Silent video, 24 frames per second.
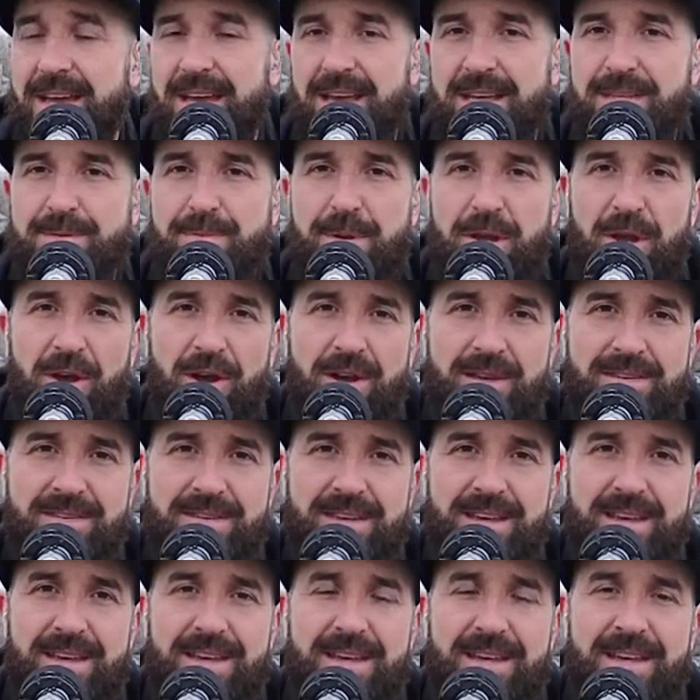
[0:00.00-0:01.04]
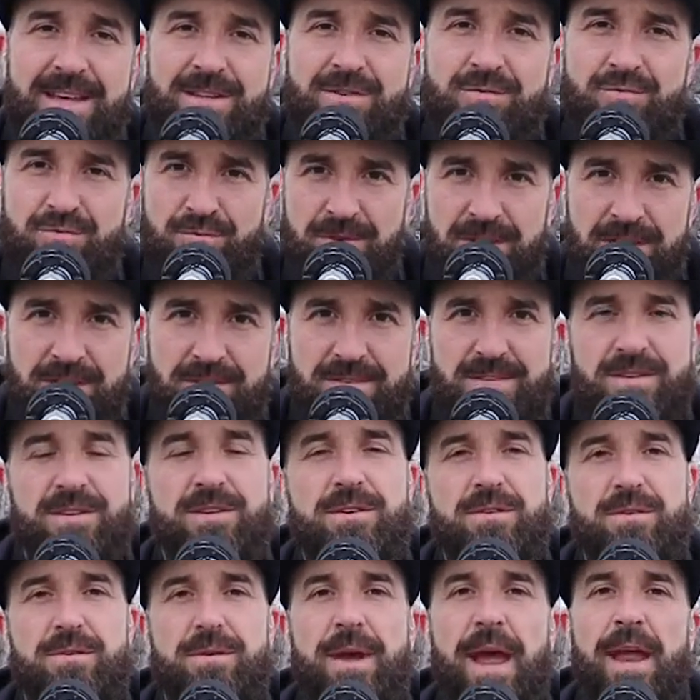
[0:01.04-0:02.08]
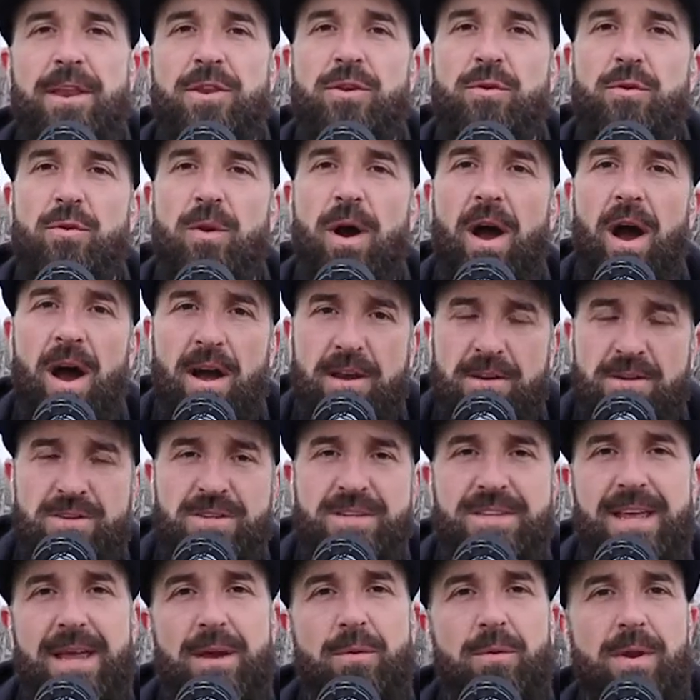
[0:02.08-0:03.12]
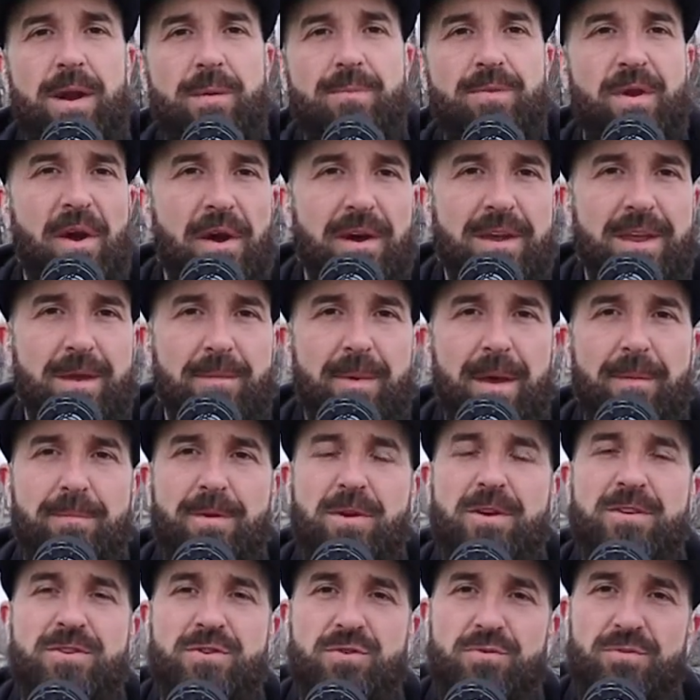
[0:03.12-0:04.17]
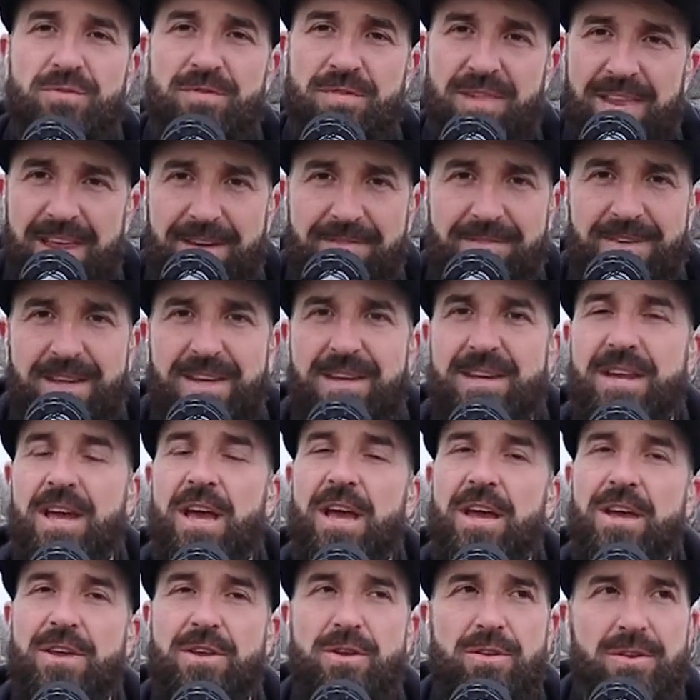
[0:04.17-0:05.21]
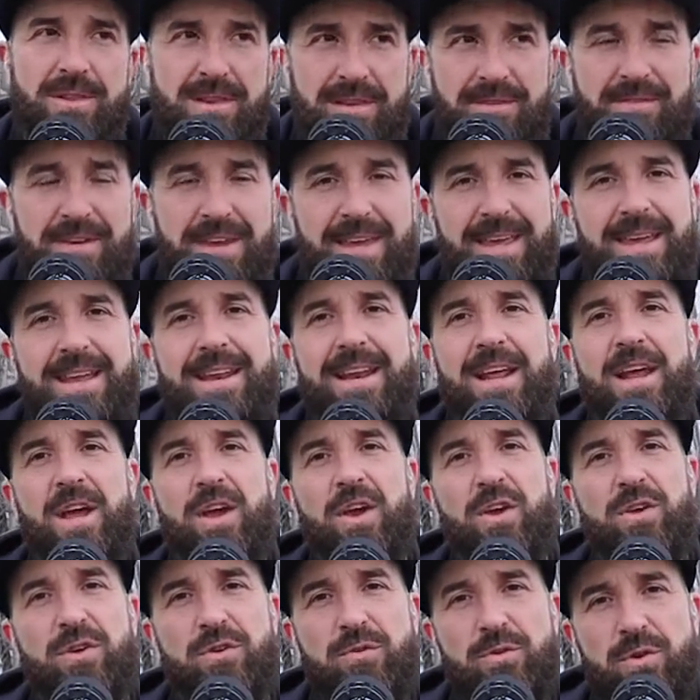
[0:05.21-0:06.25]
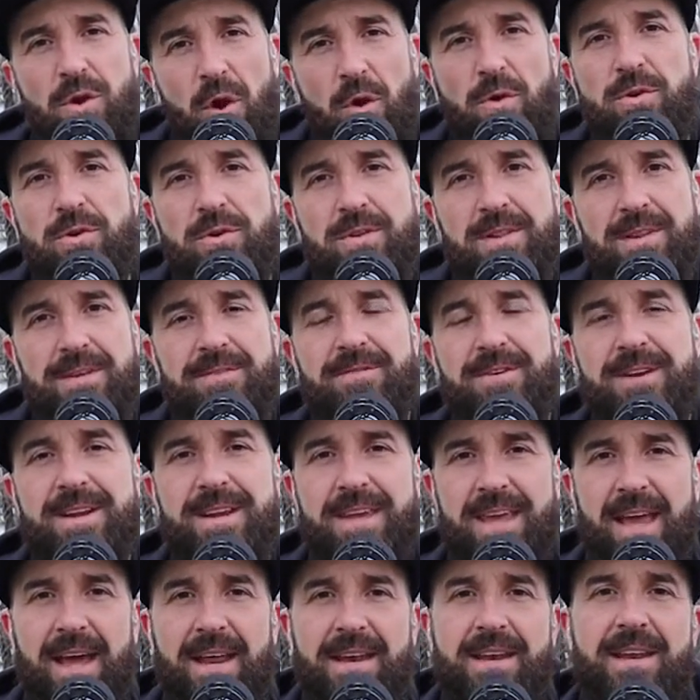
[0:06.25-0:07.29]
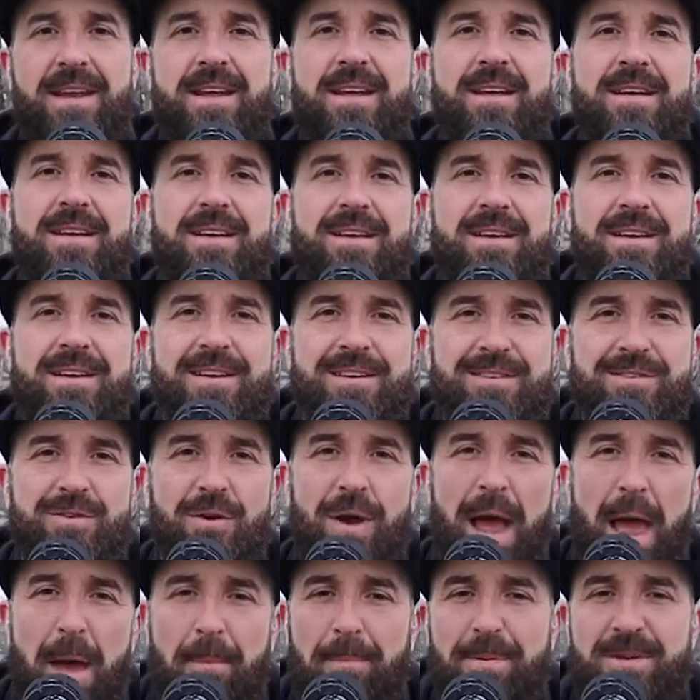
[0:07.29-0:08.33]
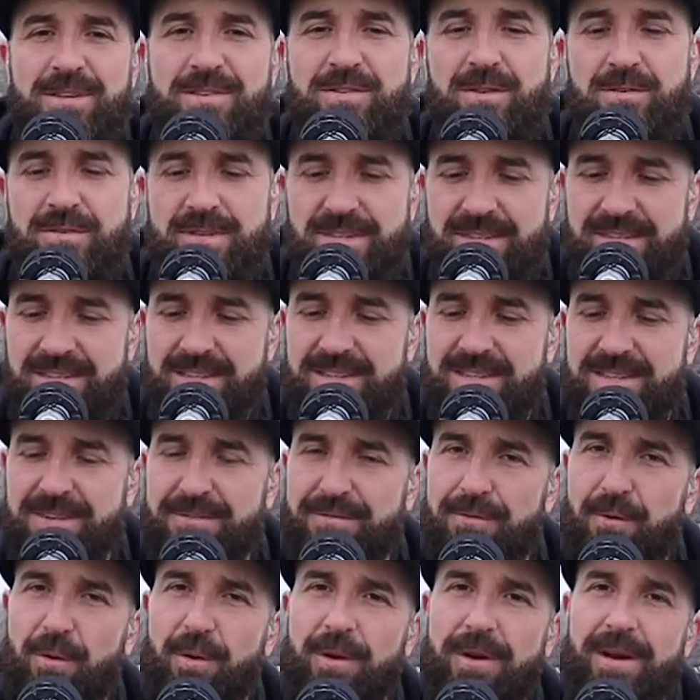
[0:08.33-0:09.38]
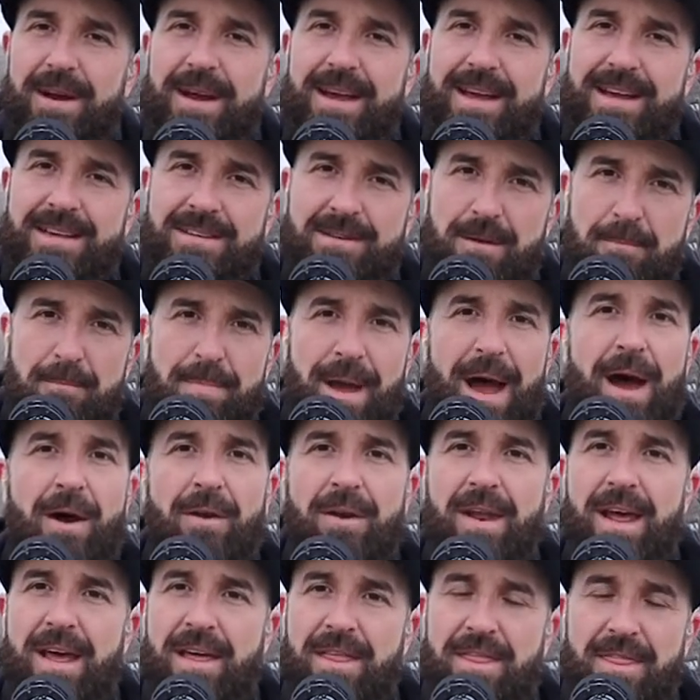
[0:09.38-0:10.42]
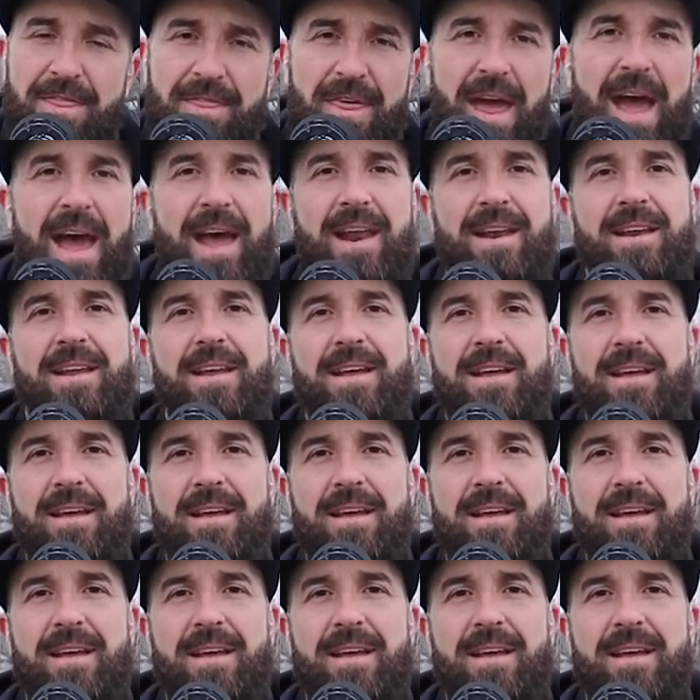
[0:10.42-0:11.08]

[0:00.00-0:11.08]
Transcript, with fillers: it's because it's real to you and you understand what I'm talking about because you've lived it, you're living it, you know you'll live it again. So episode sixty-four is about that.